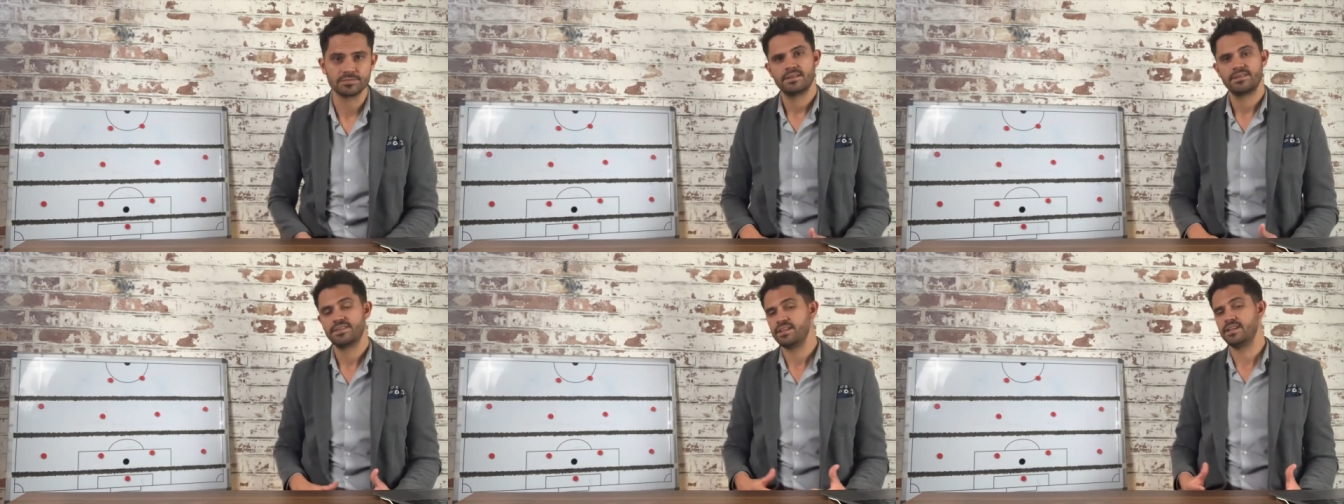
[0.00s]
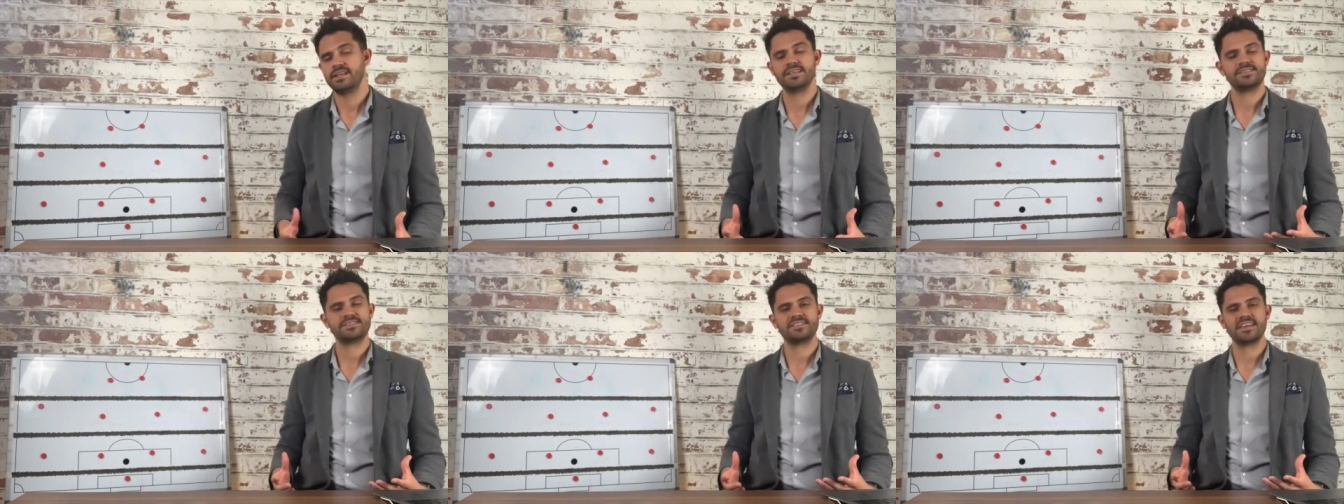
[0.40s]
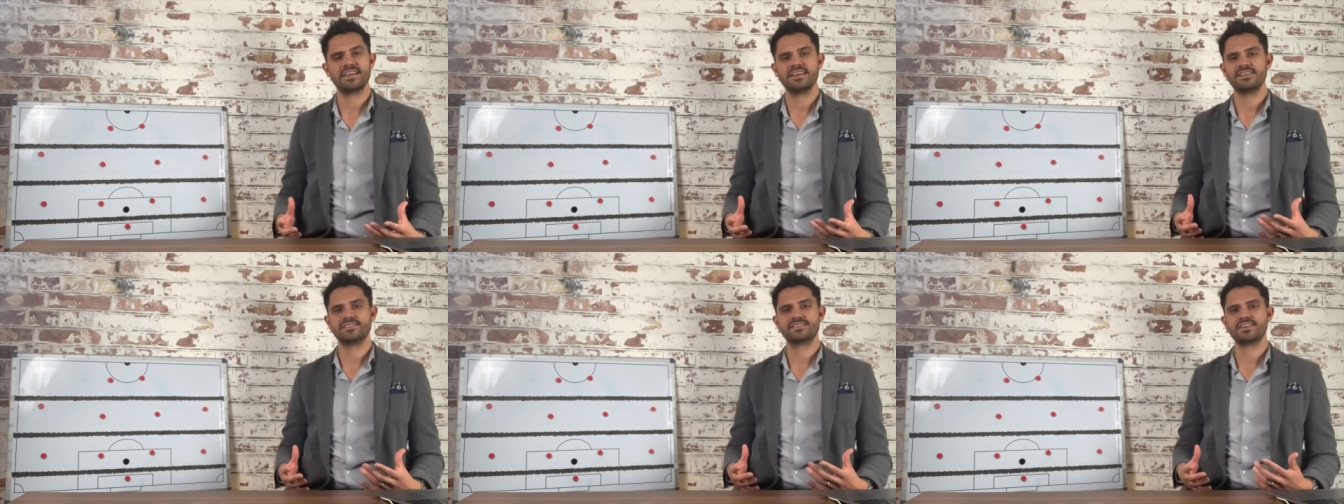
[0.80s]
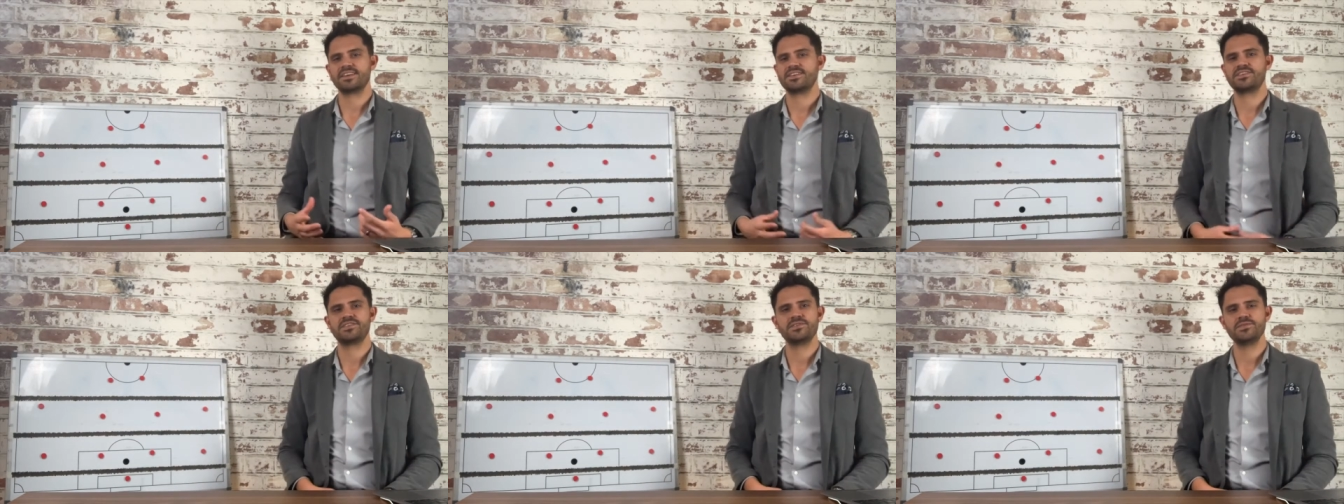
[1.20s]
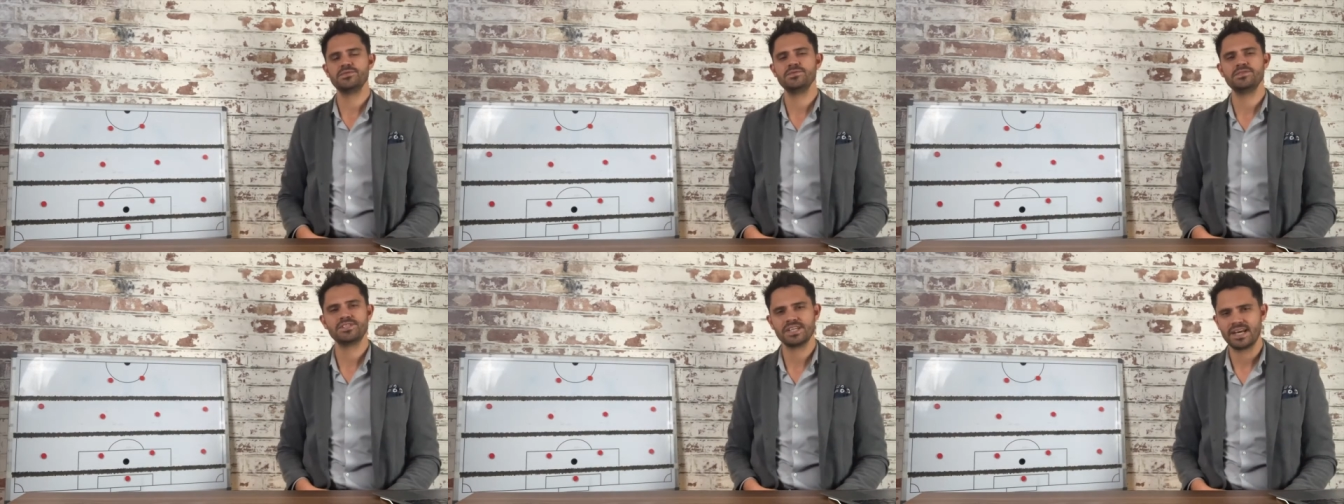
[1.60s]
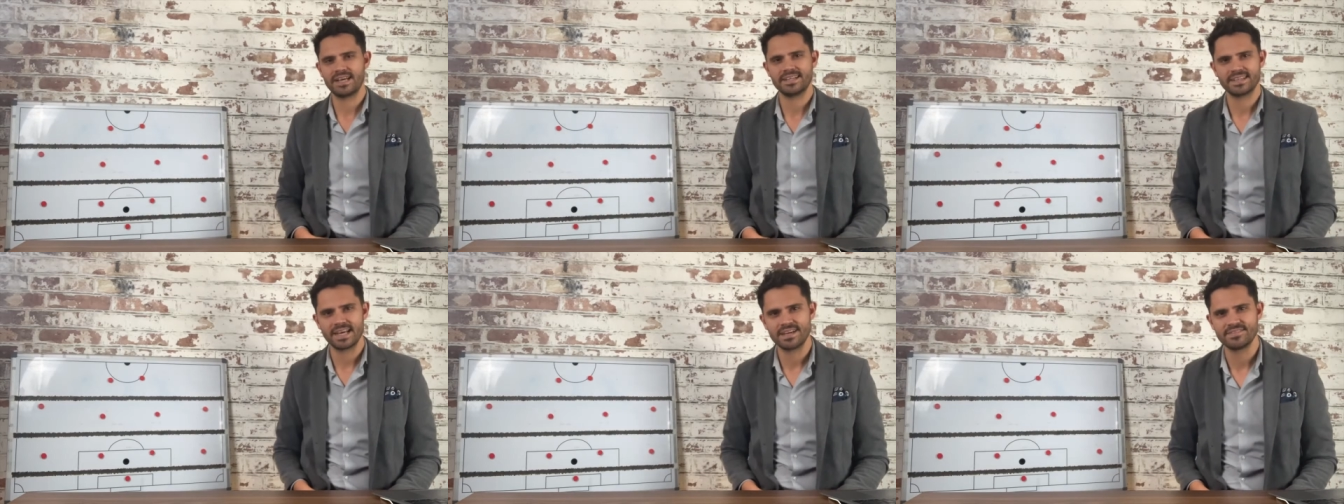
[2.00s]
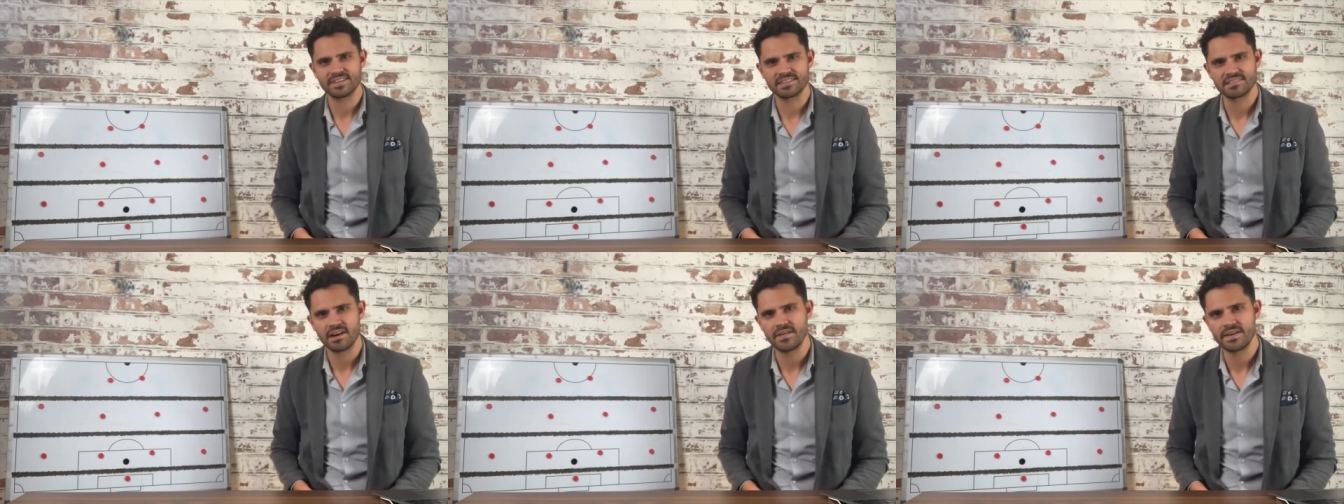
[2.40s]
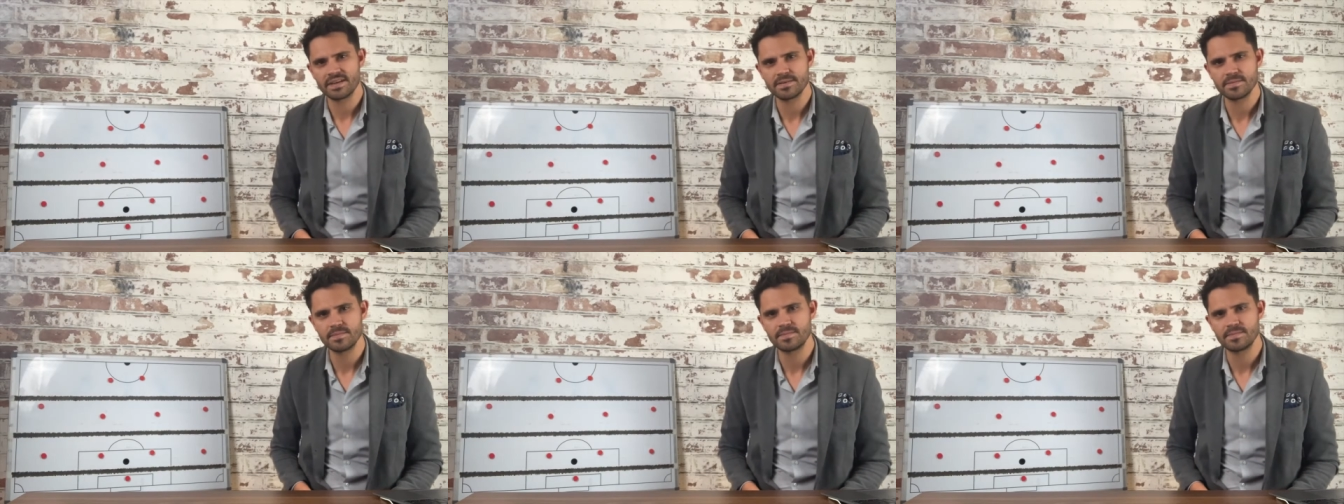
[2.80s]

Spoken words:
The list is huge and ever growing,